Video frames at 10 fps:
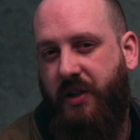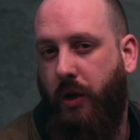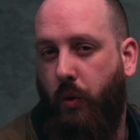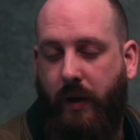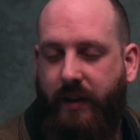
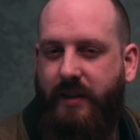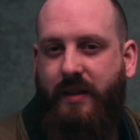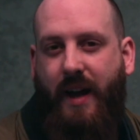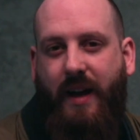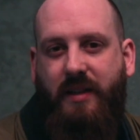2, and this
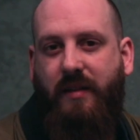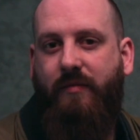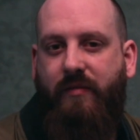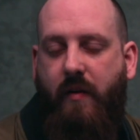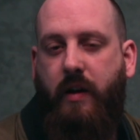ties
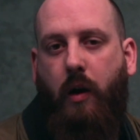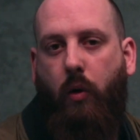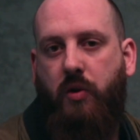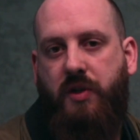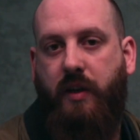in very
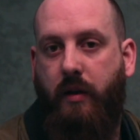closely